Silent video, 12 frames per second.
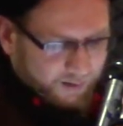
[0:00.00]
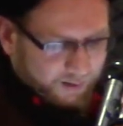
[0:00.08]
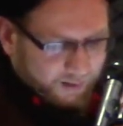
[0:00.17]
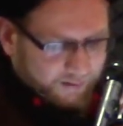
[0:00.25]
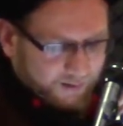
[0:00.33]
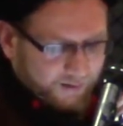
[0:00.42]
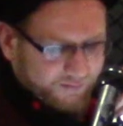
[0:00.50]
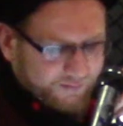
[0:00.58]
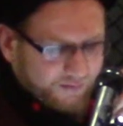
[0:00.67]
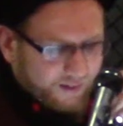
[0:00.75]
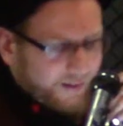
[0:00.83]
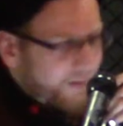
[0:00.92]
And
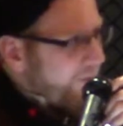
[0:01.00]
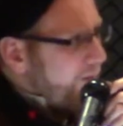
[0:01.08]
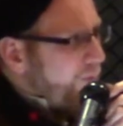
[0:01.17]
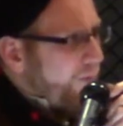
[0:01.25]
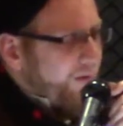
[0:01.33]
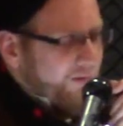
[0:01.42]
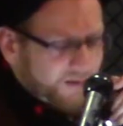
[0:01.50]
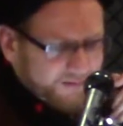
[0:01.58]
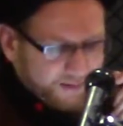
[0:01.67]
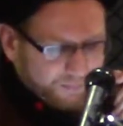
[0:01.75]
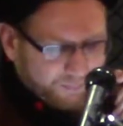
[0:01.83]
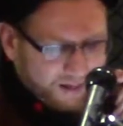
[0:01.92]
then Amir al-Mu'mineen says
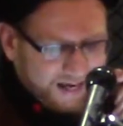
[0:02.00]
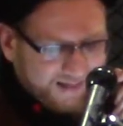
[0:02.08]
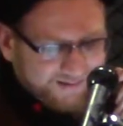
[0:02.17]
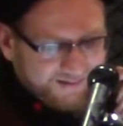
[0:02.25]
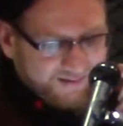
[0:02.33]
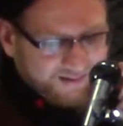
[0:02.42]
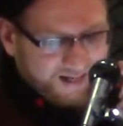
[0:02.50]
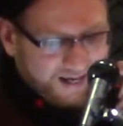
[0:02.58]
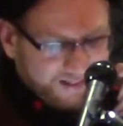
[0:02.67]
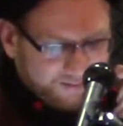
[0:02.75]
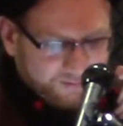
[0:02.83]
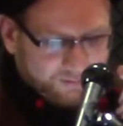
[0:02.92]
they passed the
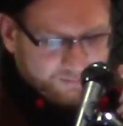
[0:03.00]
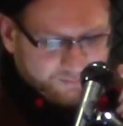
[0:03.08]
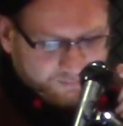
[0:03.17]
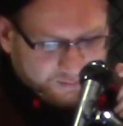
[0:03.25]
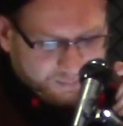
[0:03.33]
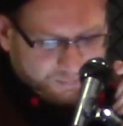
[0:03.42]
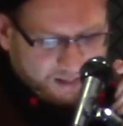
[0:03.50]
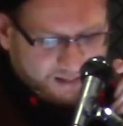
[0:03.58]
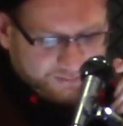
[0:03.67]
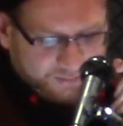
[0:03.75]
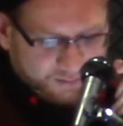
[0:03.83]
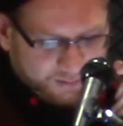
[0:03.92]
night, they
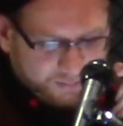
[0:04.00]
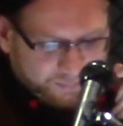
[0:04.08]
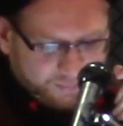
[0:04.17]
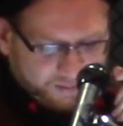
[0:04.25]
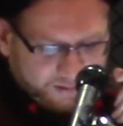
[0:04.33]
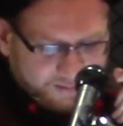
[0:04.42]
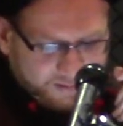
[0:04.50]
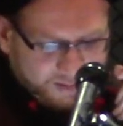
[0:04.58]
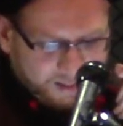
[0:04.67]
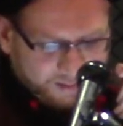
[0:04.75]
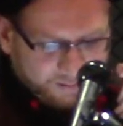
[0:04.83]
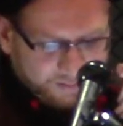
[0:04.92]
passed the complete
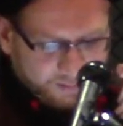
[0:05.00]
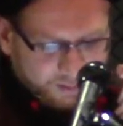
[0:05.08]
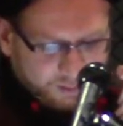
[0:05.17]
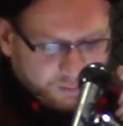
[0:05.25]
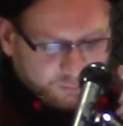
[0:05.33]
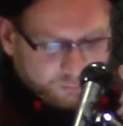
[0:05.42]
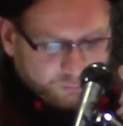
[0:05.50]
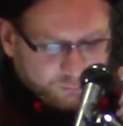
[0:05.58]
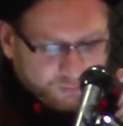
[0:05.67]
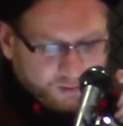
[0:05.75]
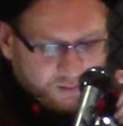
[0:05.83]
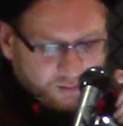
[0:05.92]
night,
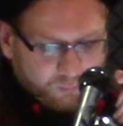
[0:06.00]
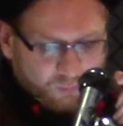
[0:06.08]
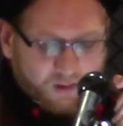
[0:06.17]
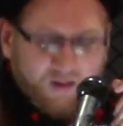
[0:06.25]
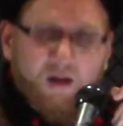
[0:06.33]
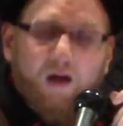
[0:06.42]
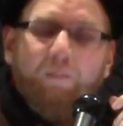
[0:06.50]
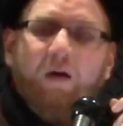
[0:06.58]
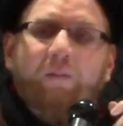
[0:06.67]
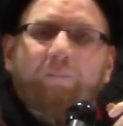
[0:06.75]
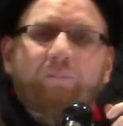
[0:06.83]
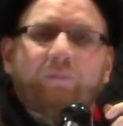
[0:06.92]
sujjadan wa
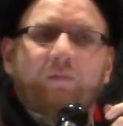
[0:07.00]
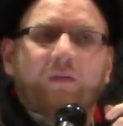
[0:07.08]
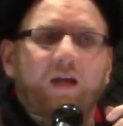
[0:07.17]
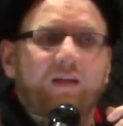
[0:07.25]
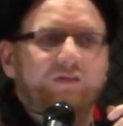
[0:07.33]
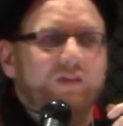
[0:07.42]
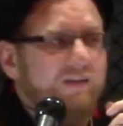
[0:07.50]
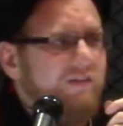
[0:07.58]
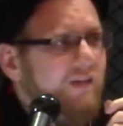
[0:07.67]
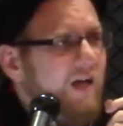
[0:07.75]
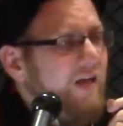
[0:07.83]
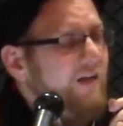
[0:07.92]
qiyamah, in
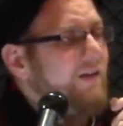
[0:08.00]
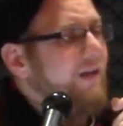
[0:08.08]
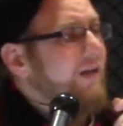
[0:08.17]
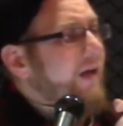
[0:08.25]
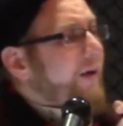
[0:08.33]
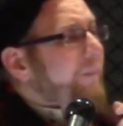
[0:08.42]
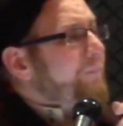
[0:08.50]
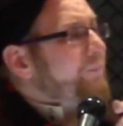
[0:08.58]
sajda and qiyamah.